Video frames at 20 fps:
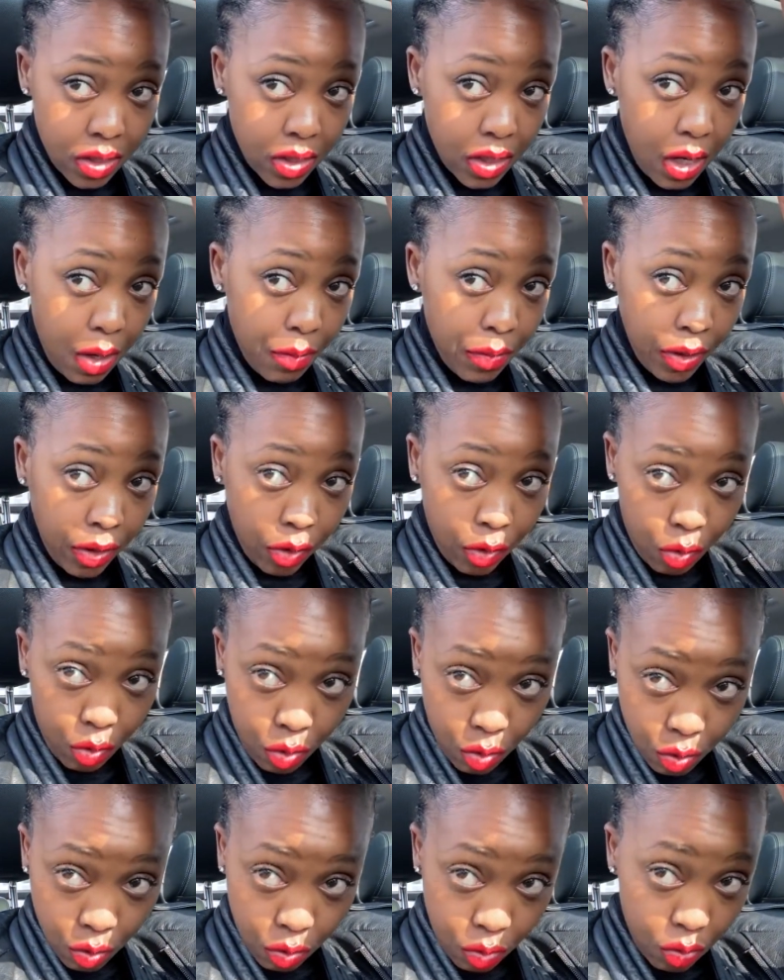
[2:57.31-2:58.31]
coming
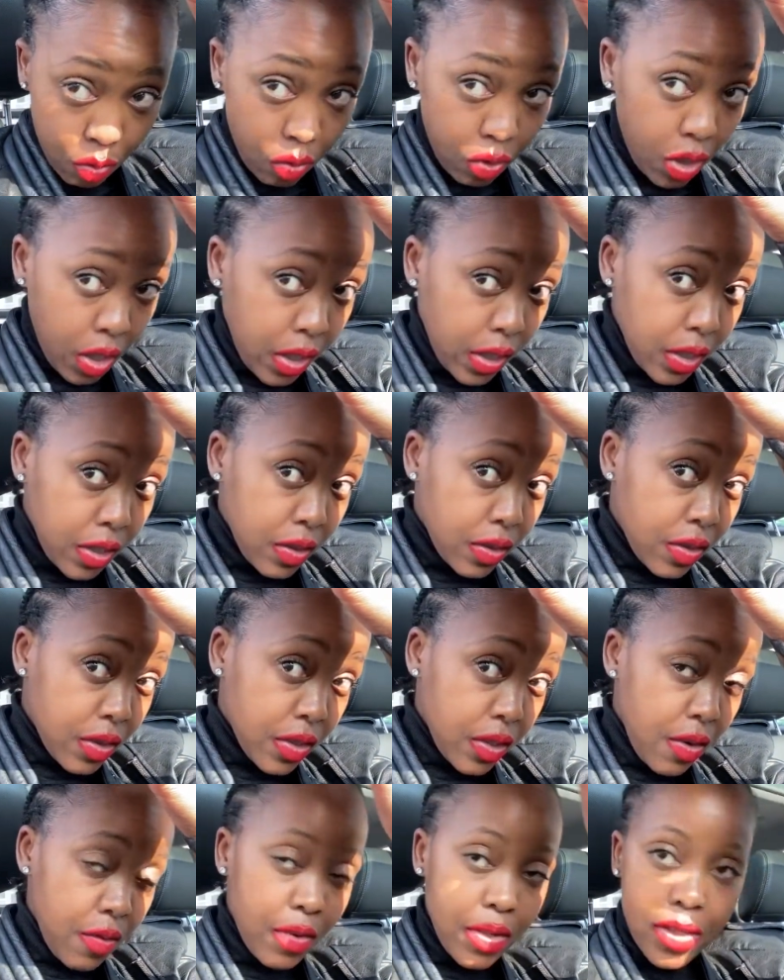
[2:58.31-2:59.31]
through like
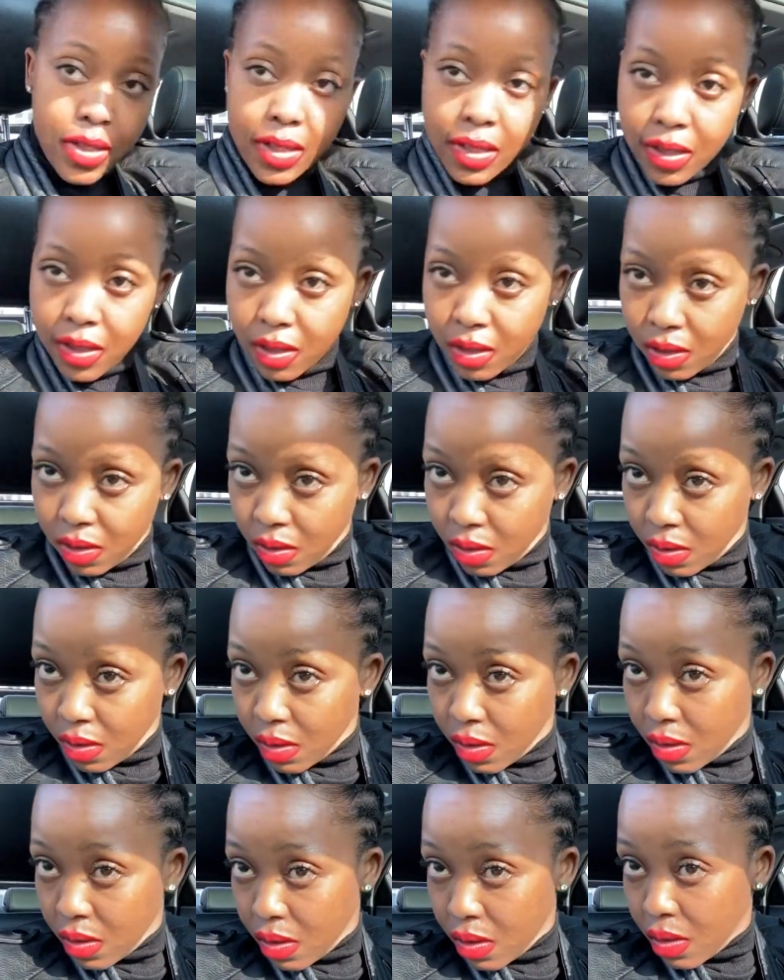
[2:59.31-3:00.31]
seriously
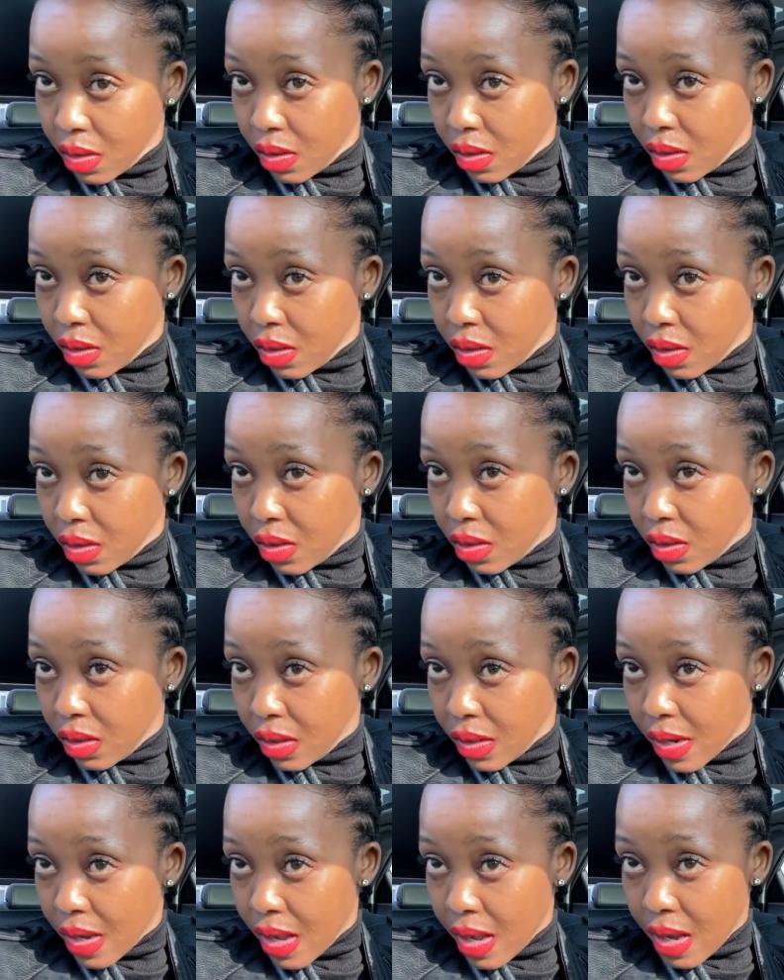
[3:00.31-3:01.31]

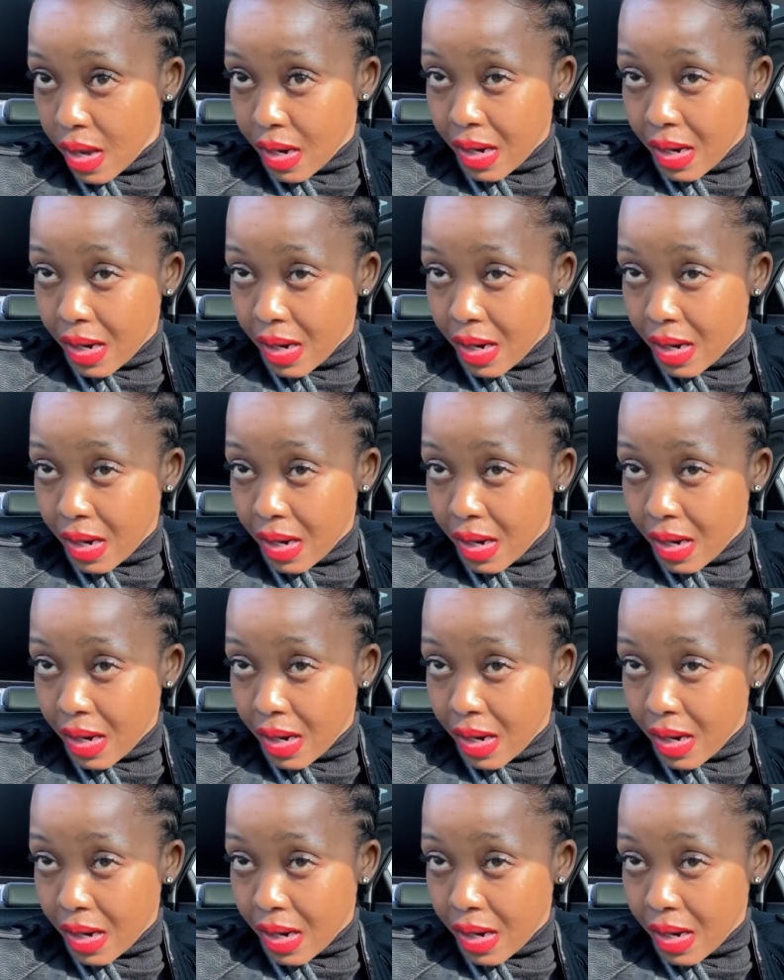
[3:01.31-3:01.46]
yeah